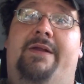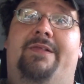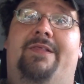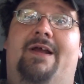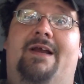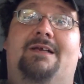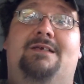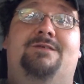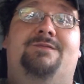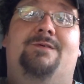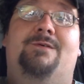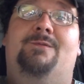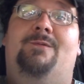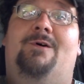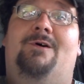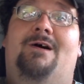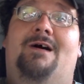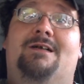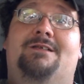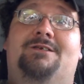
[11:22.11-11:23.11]
thanks for
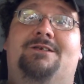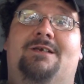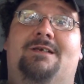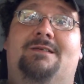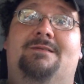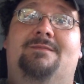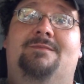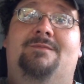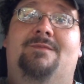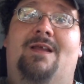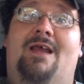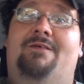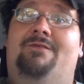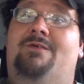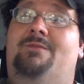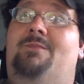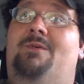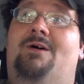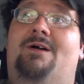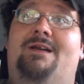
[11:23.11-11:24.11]
watching,
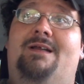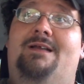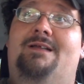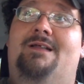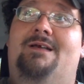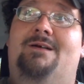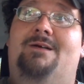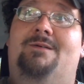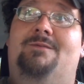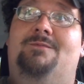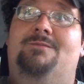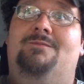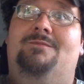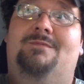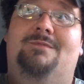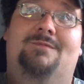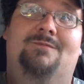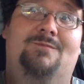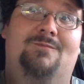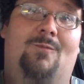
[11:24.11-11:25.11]
everybody that
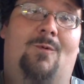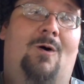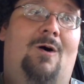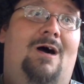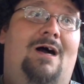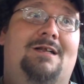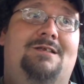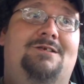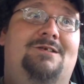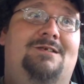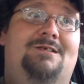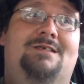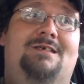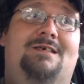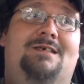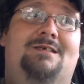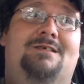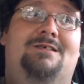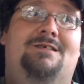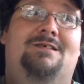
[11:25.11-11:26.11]
watches
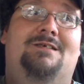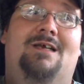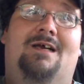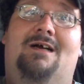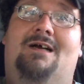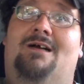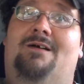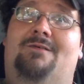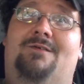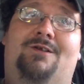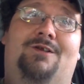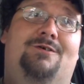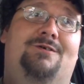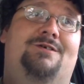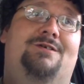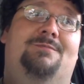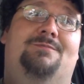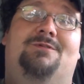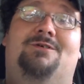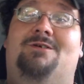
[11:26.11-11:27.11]
this and you're
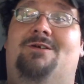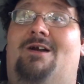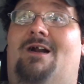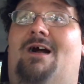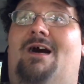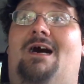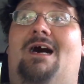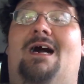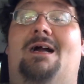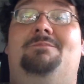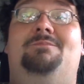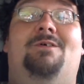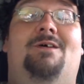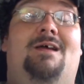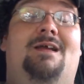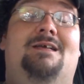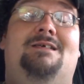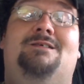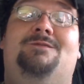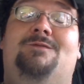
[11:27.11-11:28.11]
subscribed.
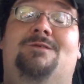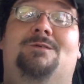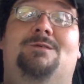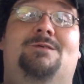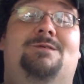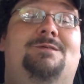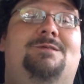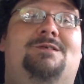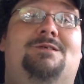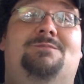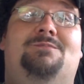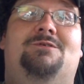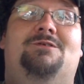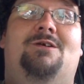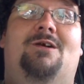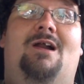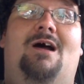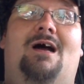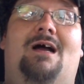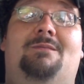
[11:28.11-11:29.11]
Thanks for
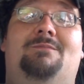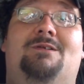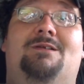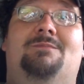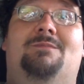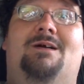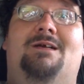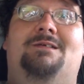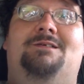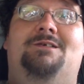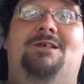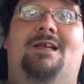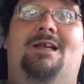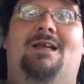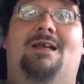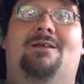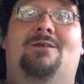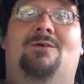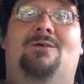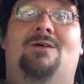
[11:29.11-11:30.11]
subscribing to my
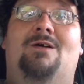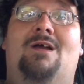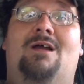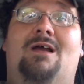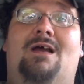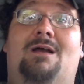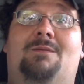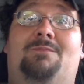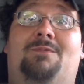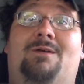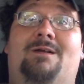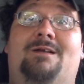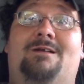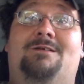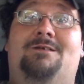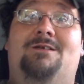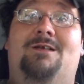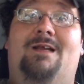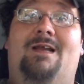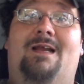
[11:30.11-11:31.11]
channel. I
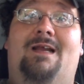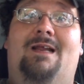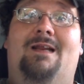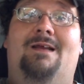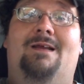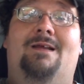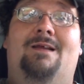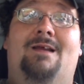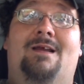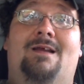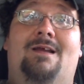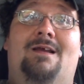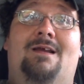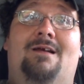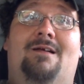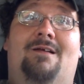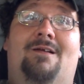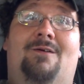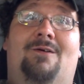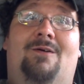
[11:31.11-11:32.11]
appreciate it.
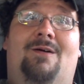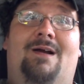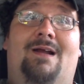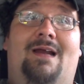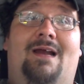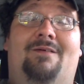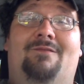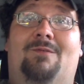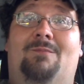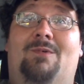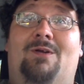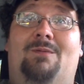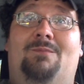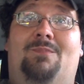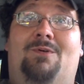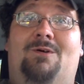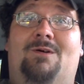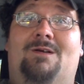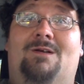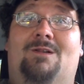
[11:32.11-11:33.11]
I know I haven't been
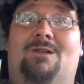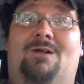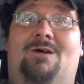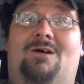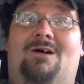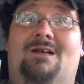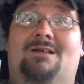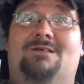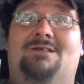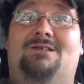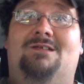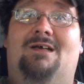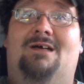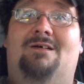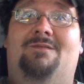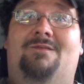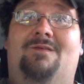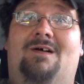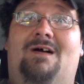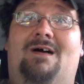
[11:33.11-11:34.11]
putting a lot of
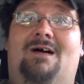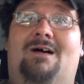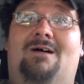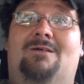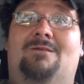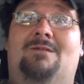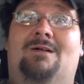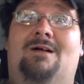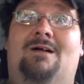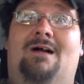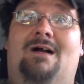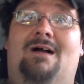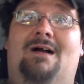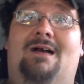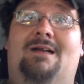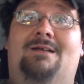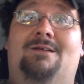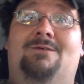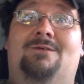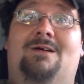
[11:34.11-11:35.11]
stuff out.
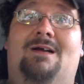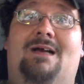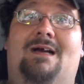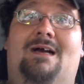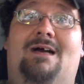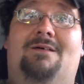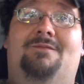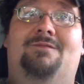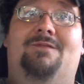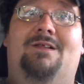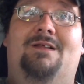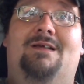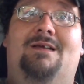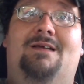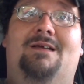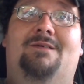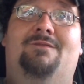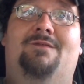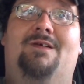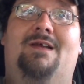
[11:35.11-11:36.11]
I do have
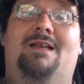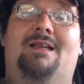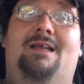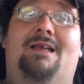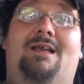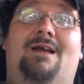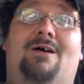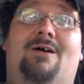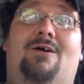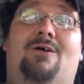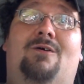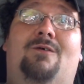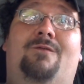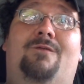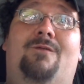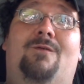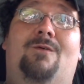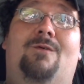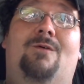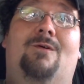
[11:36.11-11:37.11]
the video
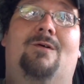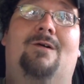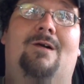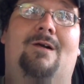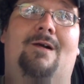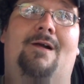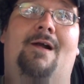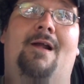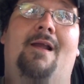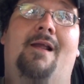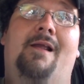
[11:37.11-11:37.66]
for